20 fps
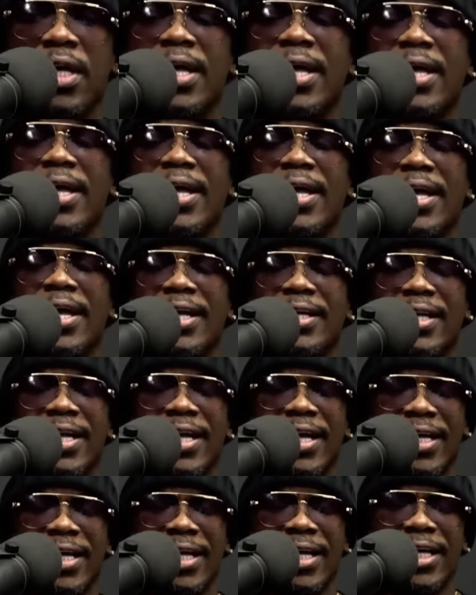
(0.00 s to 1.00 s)
in
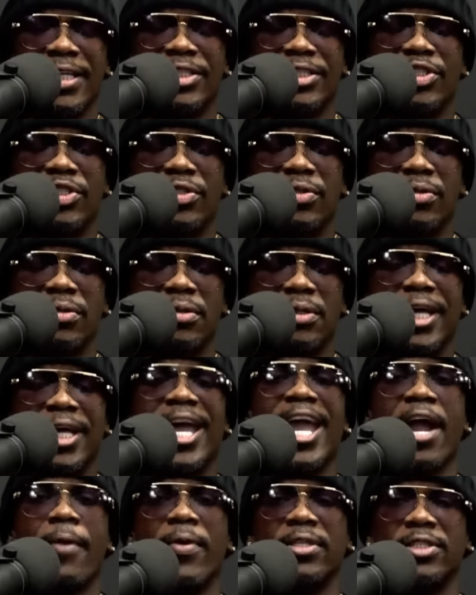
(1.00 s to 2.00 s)
his
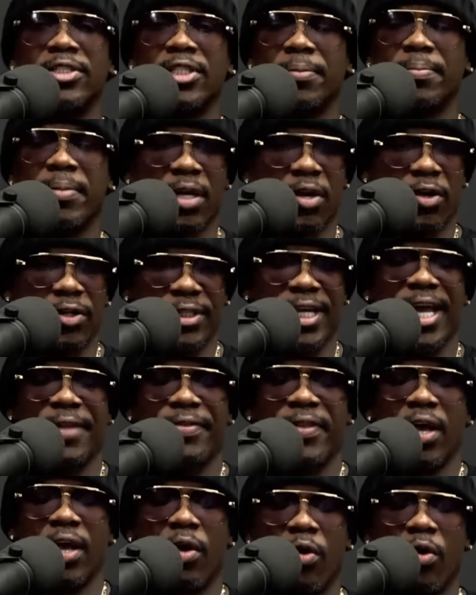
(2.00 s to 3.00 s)
character because he had
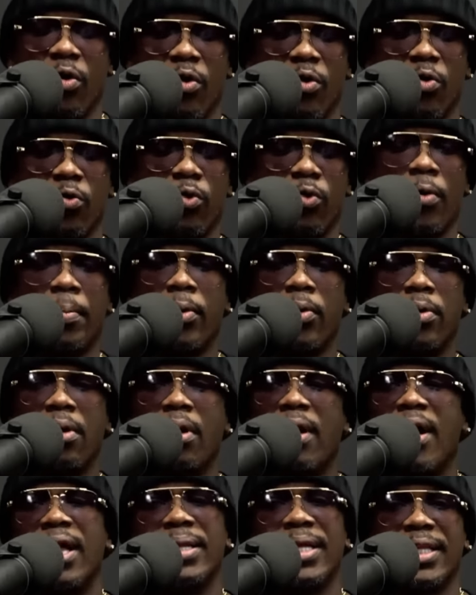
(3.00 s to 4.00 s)
that whole
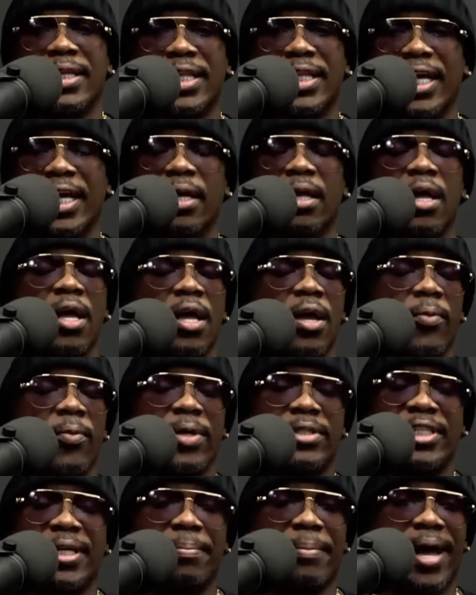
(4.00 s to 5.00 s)
robocalling thing, which,
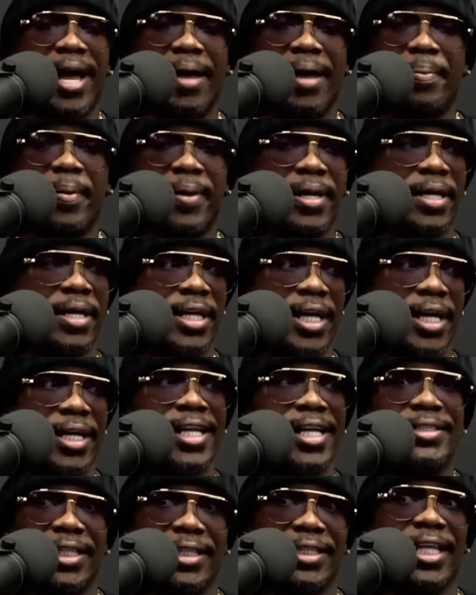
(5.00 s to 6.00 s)
in my opinion, yeah, that's
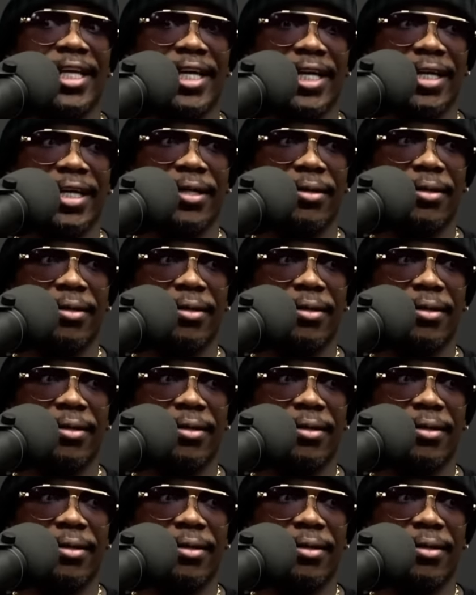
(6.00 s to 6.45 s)
a thing